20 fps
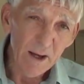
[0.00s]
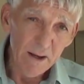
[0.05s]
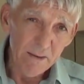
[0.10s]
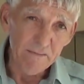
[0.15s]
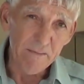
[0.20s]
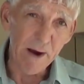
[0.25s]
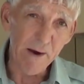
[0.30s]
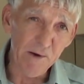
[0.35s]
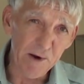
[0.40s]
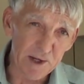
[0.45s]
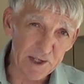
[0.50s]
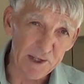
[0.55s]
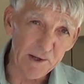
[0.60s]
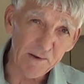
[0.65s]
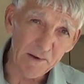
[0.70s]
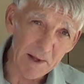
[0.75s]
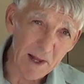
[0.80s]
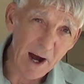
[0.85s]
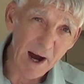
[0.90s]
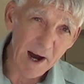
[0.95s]
Mary
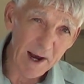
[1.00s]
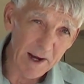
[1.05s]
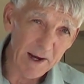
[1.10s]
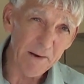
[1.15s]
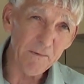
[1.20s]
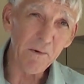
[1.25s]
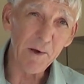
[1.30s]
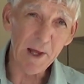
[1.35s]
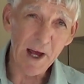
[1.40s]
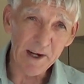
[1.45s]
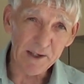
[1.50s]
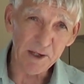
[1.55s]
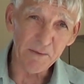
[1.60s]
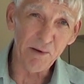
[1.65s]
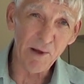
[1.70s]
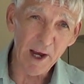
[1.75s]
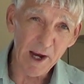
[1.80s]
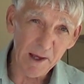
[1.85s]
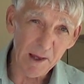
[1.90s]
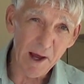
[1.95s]
Sue and we like to
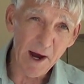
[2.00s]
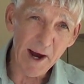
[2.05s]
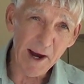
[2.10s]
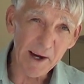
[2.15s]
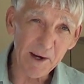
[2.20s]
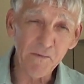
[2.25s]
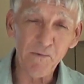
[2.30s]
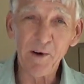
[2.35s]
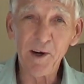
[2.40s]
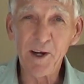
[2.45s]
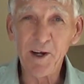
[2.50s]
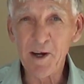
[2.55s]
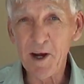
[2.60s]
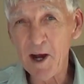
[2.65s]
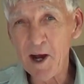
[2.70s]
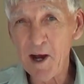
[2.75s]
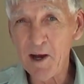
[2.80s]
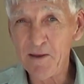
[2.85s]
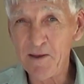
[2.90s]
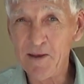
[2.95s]
play like
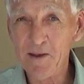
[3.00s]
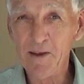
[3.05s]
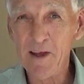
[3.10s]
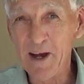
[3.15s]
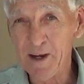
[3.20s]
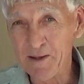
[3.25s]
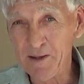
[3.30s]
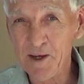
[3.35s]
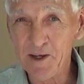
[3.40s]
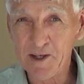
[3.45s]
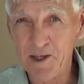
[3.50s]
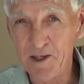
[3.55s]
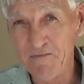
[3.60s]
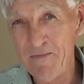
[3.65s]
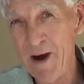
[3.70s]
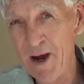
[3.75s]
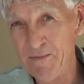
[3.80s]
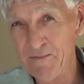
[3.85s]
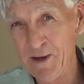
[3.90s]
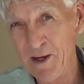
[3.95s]
like this
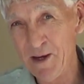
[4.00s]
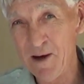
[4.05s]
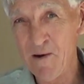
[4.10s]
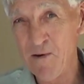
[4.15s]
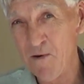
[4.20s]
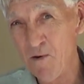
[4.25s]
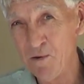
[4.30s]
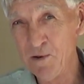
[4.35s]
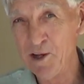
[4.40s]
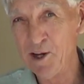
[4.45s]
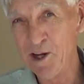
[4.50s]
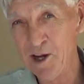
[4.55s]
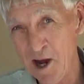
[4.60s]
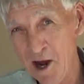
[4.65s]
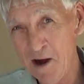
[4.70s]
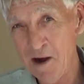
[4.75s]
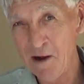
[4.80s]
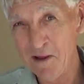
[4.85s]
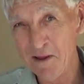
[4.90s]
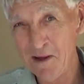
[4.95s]
might be our only
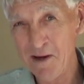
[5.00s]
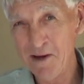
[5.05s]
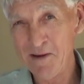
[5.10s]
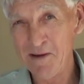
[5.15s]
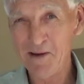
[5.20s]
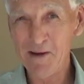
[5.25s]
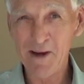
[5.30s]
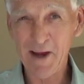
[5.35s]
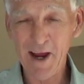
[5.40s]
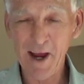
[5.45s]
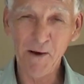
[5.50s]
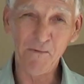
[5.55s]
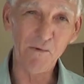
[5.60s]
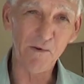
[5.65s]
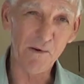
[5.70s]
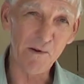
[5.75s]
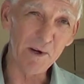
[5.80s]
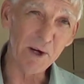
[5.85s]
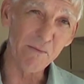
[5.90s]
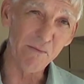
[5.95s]
gun, and
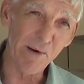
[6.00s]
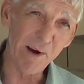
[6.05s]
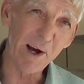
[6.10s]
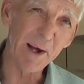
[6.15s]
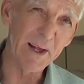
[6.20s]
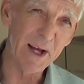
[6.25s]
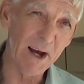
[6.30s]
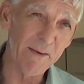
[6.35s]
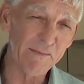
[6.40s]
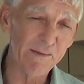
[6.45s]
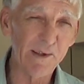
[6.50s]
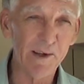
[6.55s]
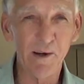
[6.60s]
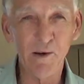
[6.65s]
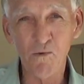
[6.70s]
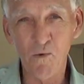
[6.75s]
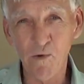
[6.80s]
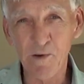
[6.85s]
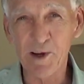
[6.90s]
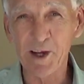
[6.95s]
we're going to bring it up to
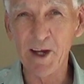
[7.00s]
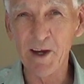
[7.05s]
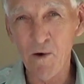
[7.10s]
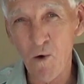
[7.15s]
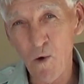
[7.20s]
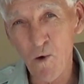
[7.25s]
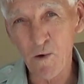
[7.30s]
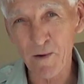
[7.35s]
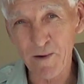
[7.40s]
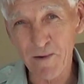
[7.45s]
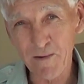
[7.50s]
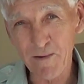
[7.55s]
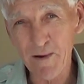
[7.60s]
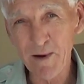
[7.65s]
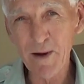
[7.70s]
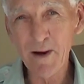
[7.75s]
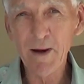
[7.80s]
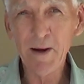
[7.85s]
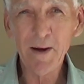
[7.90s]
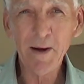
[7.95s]
working order
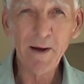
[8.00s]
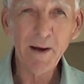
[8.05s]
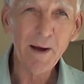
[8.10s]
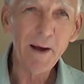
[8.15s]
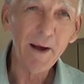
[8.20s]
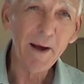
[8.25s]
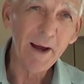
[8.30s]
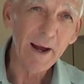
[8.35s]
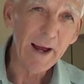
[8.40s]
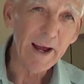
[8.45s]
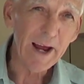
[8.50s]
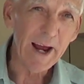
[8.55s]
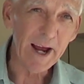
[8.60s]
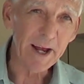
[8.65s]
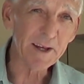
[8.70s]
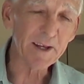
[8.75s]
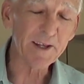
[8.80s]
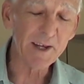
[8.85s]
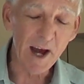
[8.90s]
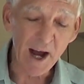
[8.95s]

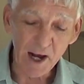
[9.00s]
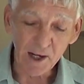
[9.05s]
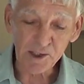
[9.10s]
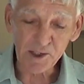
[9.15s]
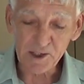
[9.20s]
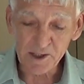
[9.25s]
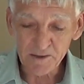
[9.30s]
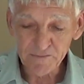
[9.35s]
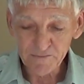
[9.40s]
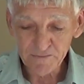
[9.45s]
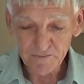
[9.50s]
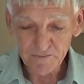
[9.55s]
and such.